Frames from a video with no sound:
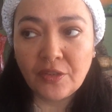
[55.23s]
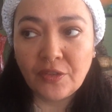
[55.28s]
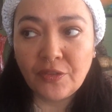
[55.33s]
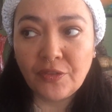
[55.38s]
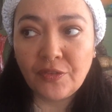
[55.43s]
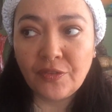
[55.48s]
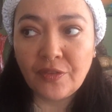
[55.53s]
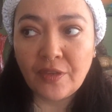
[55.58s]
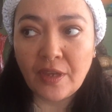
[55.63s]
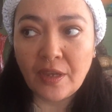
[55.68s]

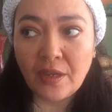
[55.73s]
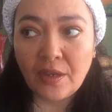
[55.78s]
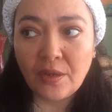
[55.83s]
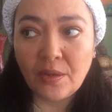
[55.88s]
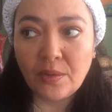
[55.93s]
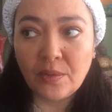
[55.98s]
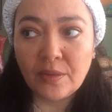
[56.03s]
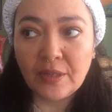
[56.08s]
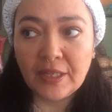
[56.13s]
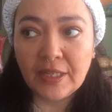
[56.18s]
So
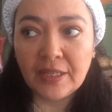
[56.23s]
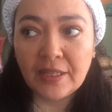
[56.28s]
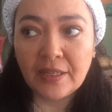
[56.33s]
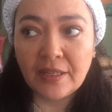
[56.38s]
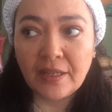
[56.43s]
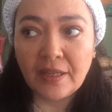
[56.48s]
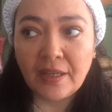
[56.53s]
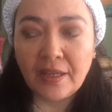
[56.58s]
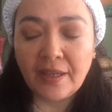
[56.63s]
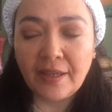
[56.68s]

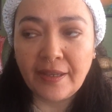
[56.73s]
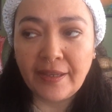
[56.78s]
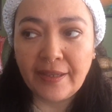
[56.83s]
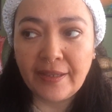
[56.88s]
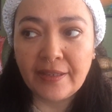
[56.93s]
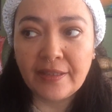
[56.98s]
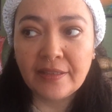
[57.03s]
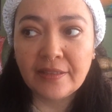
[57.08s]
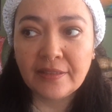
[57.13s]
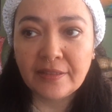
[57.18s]
uh,
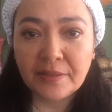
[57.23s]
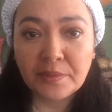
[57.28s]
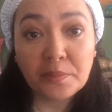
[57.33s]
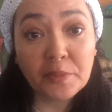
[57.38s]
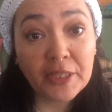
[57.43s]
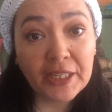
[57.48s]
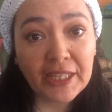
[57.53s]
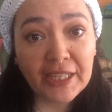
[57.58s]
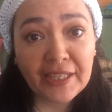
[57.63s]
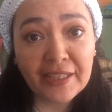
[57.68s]
I'm
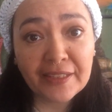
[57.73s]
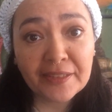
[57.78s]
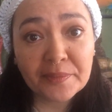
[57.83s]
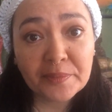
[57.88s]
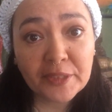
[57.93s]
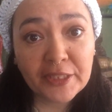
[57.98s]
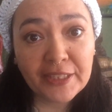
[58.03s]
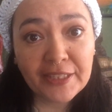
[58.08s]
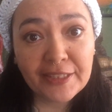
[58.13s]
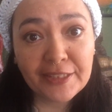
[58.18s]
ready,
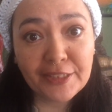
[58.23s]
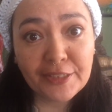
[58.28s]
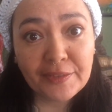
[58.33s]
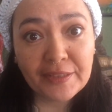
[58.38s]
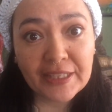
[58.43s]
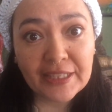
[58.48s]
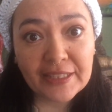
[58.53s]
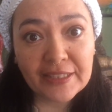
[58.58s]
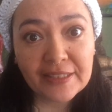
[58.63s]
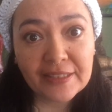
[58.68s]
ready to do
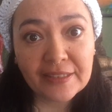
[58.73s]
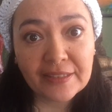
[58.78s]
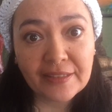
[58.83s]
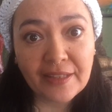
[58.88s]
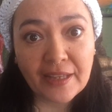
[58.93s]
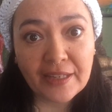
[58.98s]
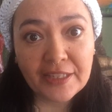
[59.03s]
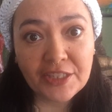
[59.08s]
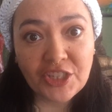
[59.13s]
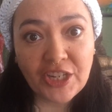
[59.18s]
this. There's a
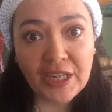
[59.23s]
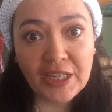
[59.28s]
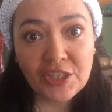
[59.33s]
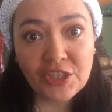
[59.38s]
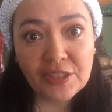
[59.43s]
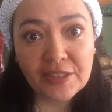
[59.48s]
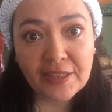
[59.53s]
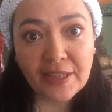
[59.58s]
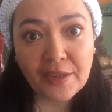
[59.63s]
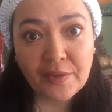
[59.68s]
lot of
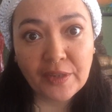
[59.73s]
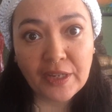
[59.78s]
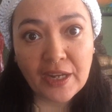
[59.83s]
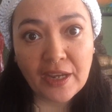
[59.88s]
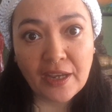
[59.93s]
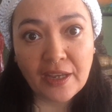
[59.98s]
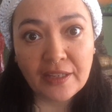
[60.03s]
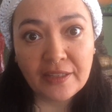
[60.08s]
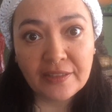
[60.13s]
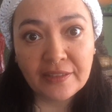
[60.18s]
changes going
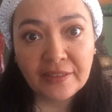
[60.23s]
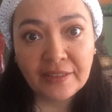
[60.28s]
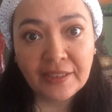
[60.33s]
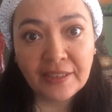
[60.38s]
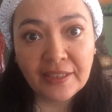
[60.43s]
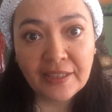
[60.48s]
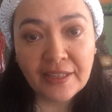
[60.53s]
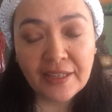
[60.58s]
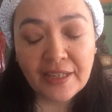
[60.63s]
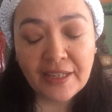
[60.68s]
on
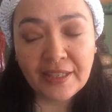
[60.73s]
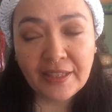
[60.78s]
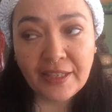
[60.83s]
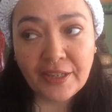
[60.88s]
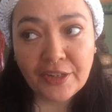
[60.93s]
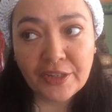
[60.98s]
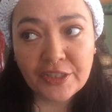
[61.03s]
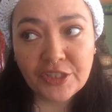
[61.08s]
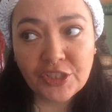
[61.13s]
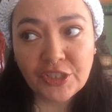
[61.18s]
in the
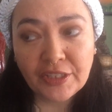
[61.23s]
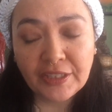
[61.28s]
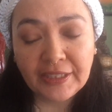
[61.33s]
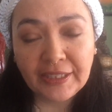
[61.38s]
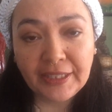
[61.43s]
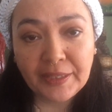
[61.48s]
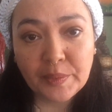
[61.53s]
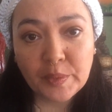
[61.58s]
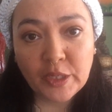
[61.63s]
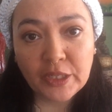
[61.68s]
art
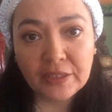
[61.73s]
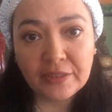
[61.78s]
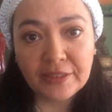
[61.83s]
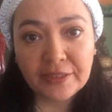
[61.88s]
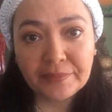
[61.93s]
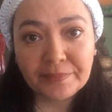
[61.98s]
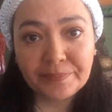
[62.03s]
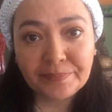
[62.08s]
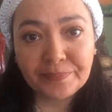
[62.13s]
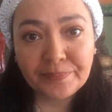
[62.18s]
journaling world.
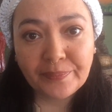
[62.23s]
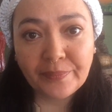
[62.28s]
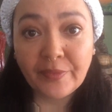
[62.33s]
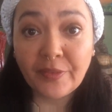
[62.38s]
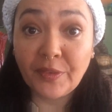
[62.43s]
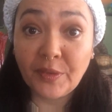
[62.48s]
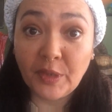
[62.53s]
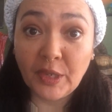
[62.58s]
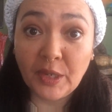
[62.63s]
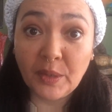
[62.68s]

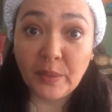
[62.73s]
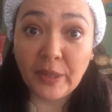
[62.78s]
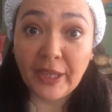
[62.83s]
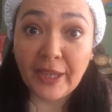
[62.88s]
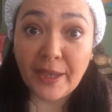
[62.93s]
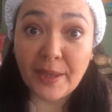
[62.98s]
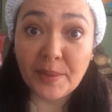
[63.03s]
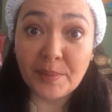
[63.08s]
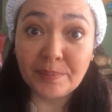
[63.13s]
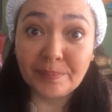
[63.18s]
So here we
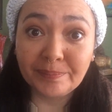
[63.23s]
go.